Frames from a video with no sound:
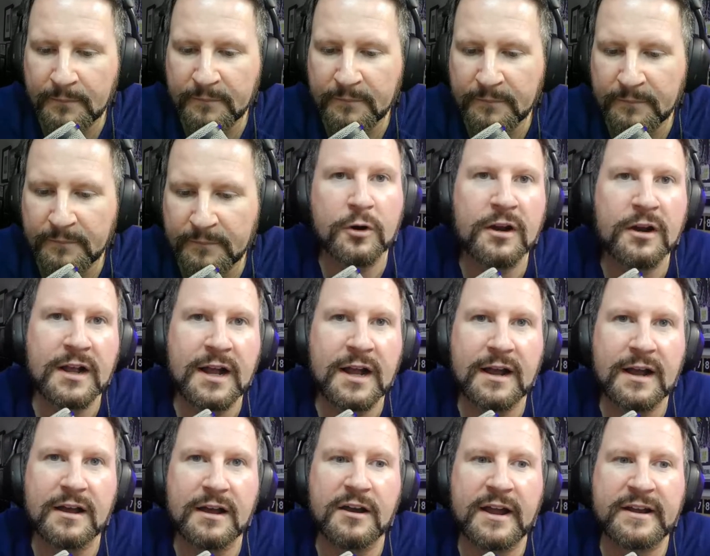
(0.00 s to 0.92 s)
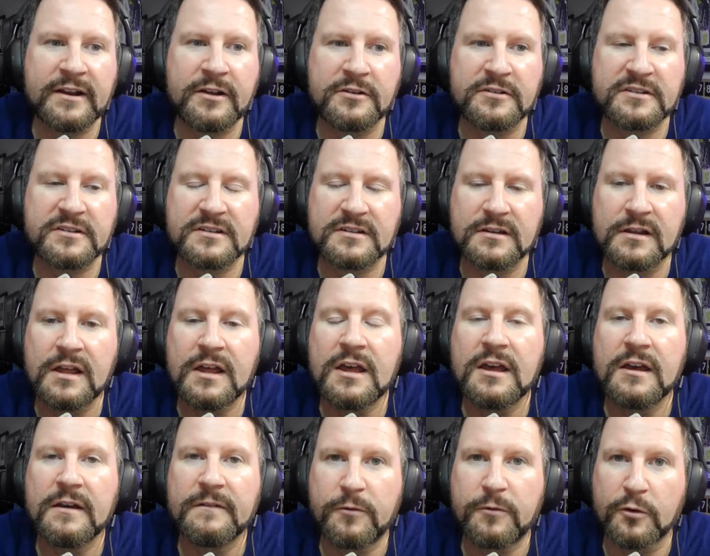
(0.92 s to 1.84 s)
Four
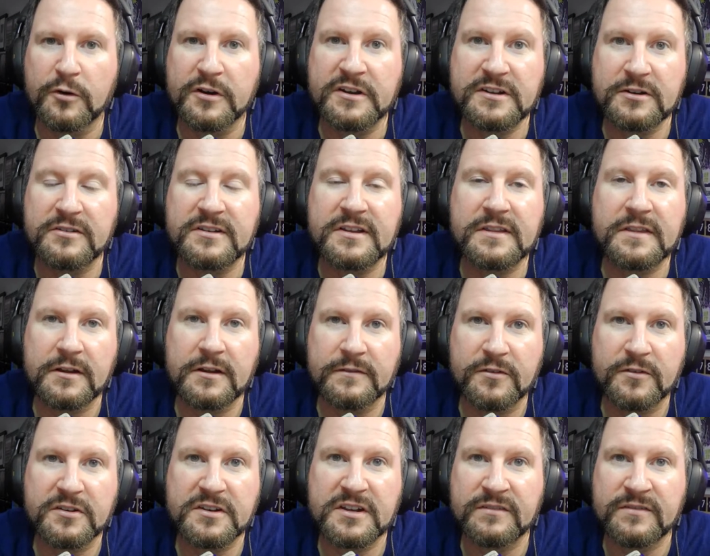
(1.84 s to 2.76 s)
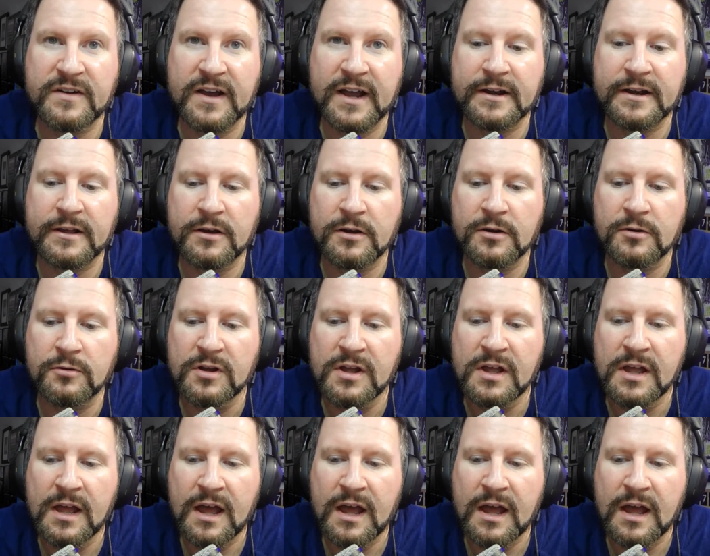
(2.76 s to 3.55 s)
students at the University of Idaho